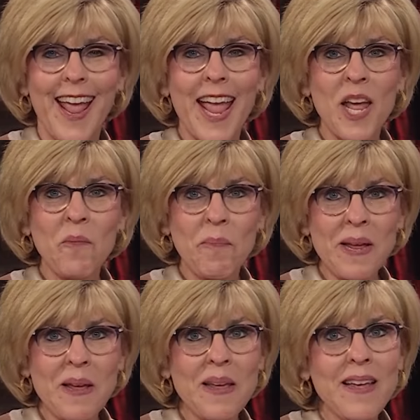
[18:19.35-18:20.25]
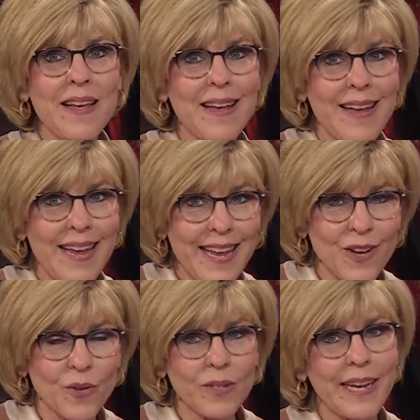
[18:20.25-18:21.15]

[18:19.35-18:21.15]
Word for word: and be healed.